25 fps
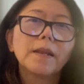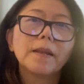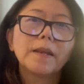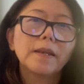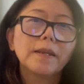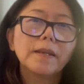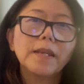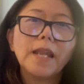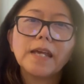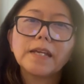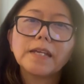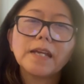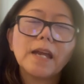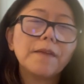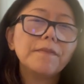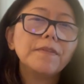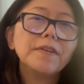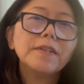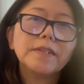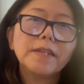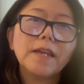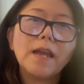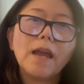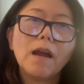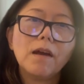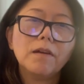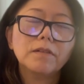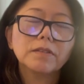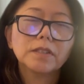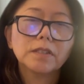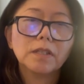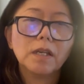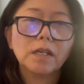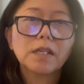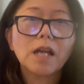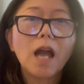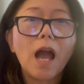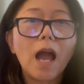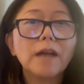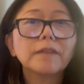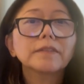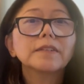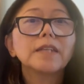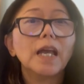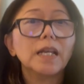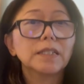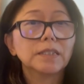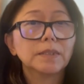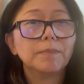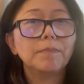Like everything else,
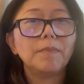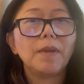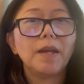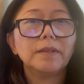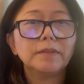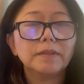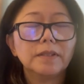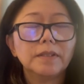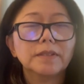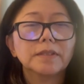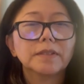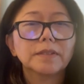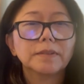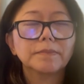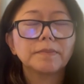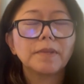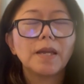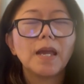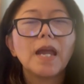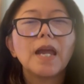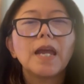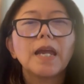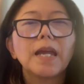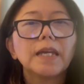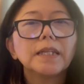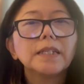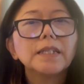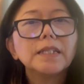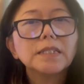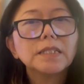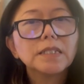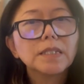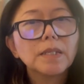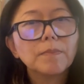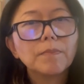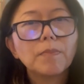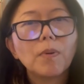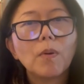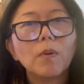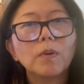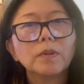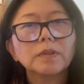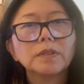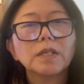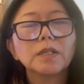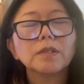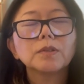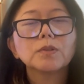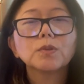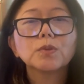context matters. It is
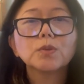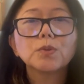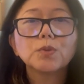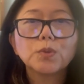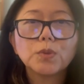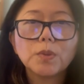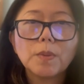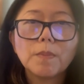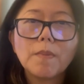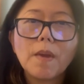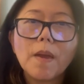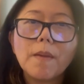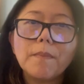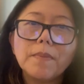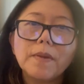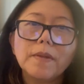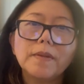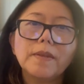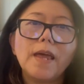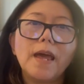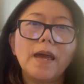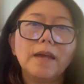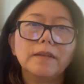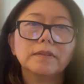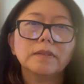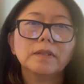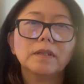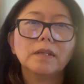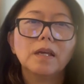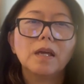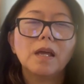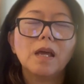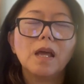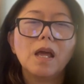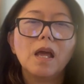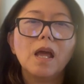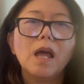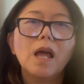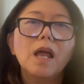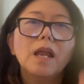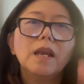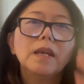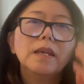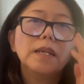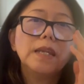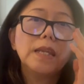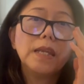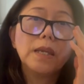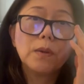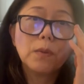important to remember that
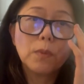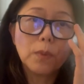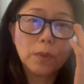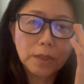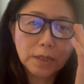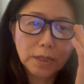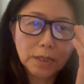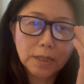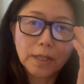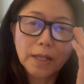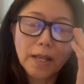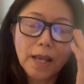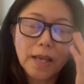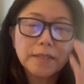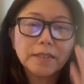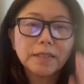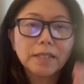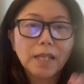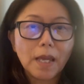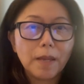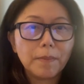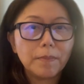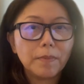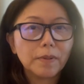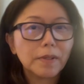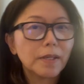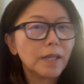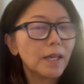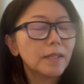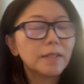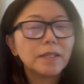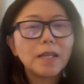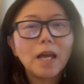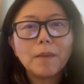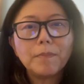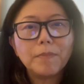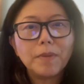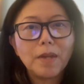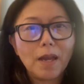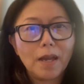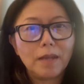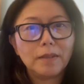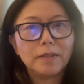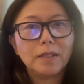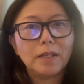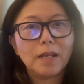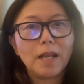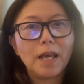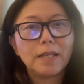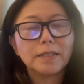linguistic landscape cannot be
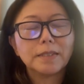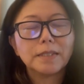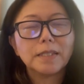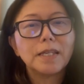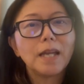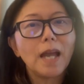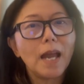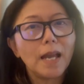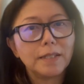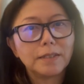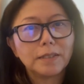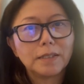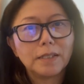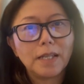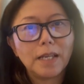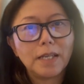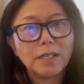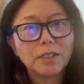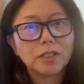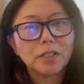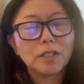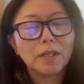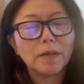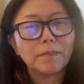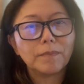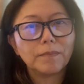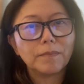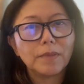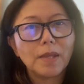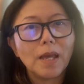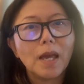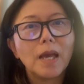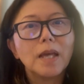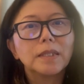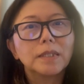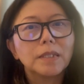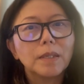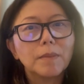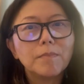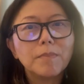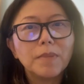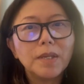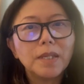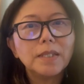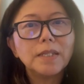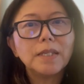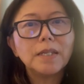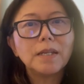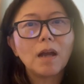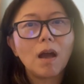analyzed in isolation. The
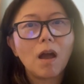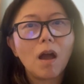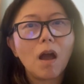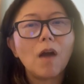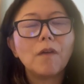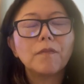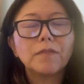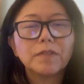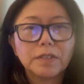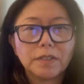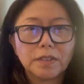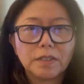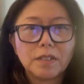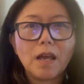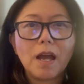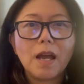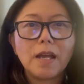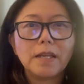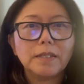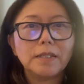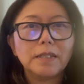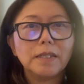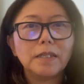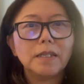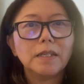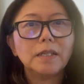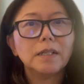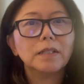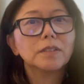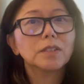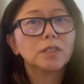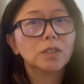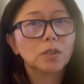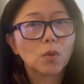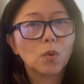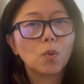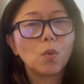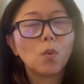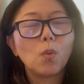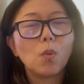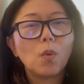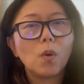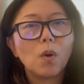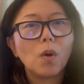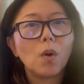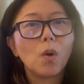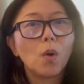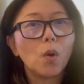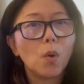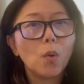meaning of a sign in a
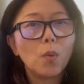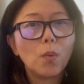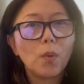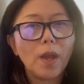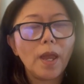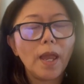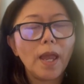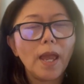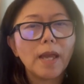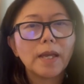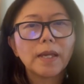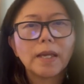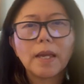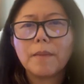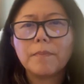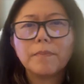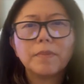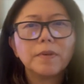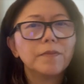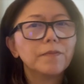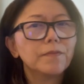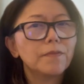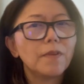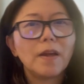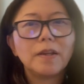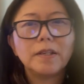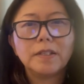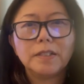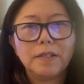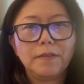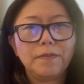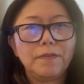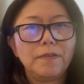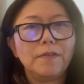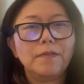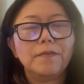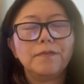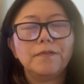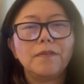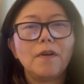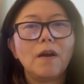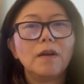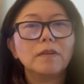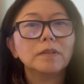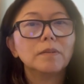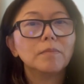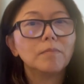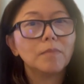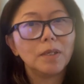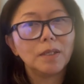school hallway can be very different
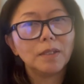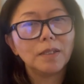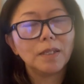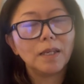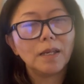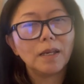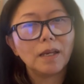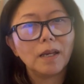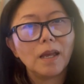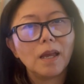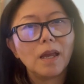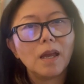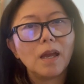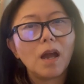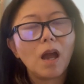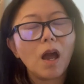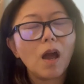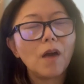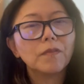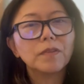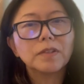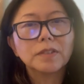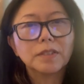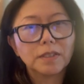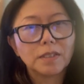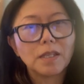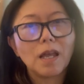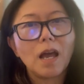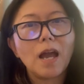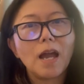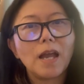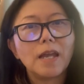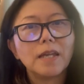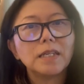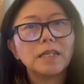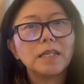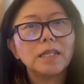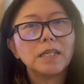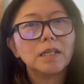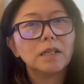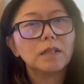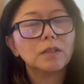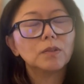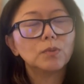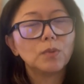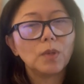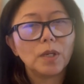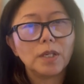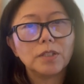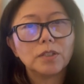from the meaning of a sign in
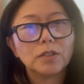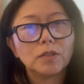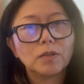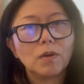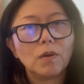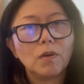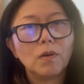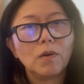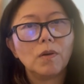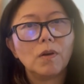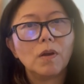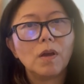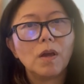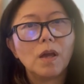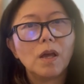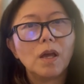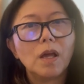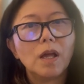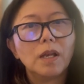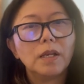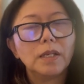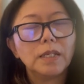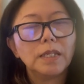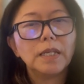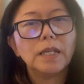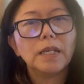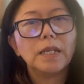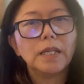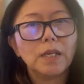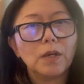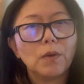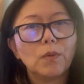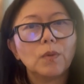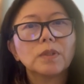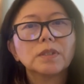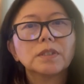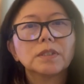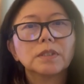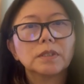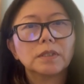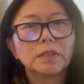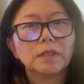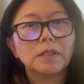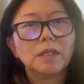a racially linguistic